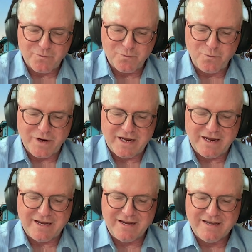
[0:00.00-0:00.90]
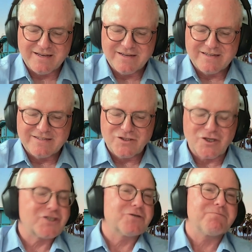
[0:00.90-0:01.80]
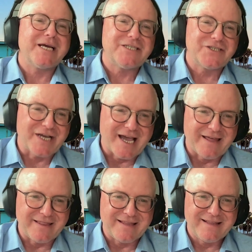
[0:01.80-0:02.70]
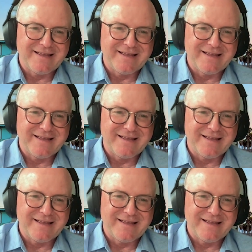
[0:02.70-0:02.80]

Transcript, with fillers: We touched base again,